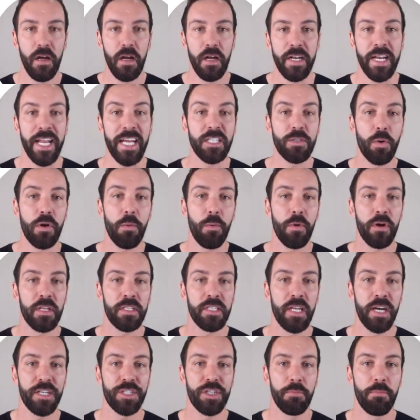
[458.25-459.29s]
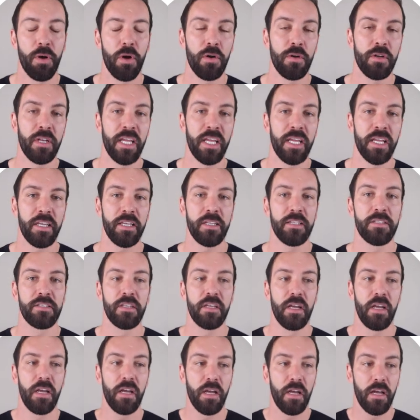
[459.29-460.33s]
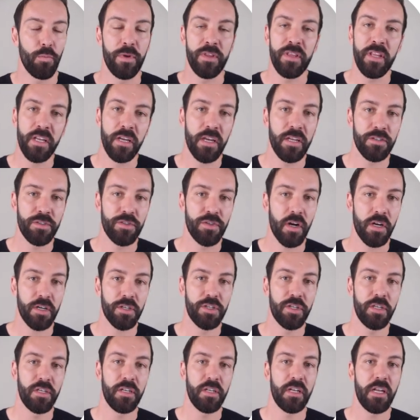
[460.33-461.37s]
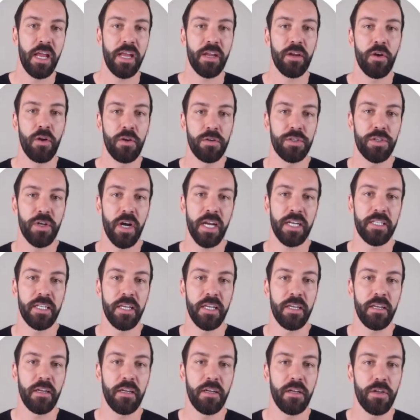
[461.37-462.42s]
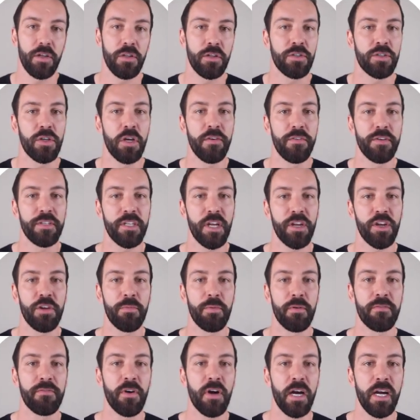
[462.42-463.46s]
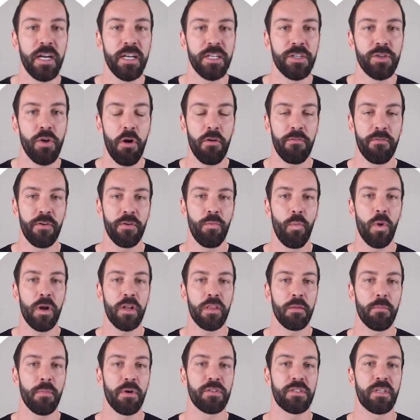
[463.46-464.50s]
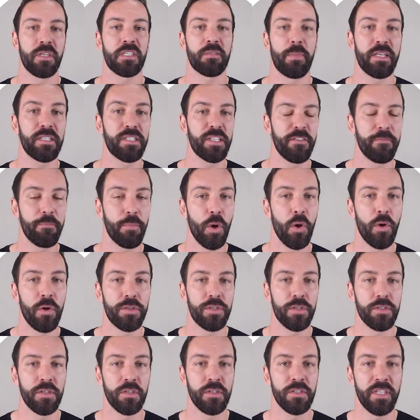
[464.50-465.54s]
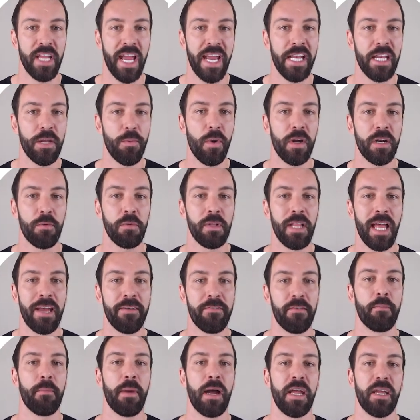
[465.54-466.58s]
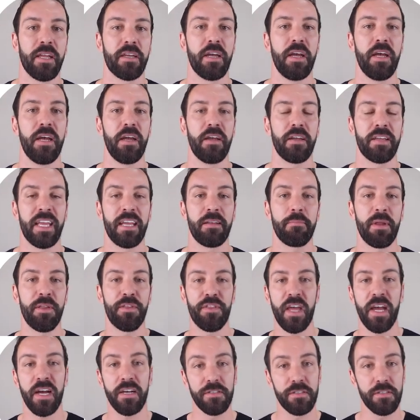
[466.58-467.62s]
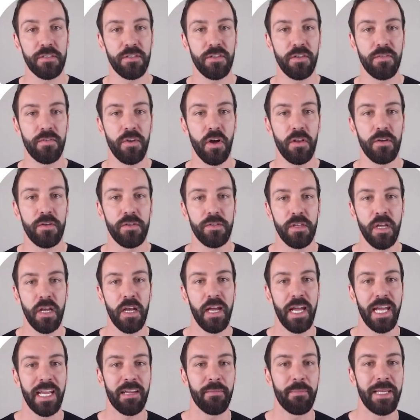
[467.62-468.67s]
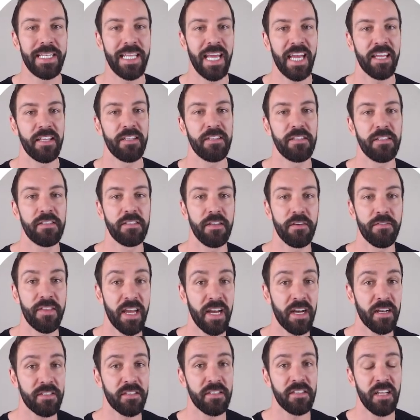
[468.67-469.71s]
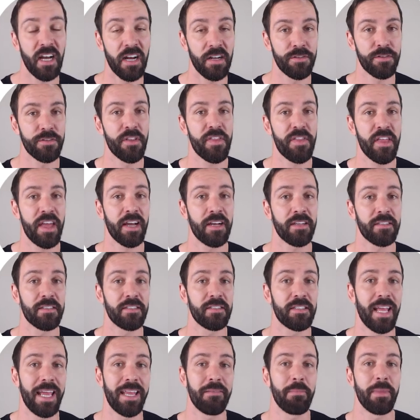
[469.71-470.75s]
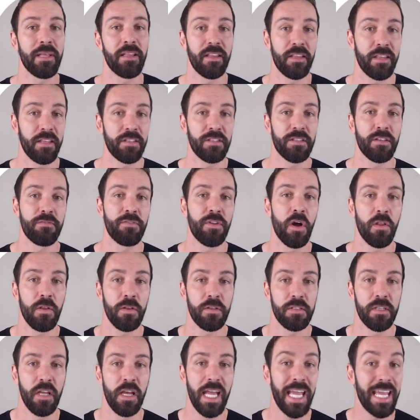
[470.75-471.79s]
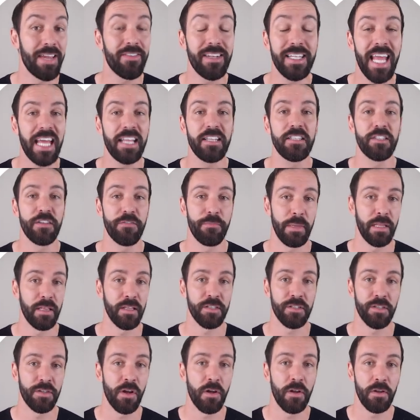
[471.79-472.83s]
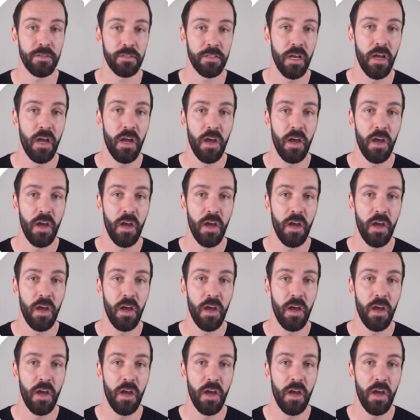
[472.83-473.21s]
Next, what I want to touch upon is, within construction and contracting, the service that you provide is often one of the most expensive purchases anyone will ever make. It can be thousands of dollars, it can be tens of thousands, hundreds of thousands, and millions of dollars, even tens of millions of dollars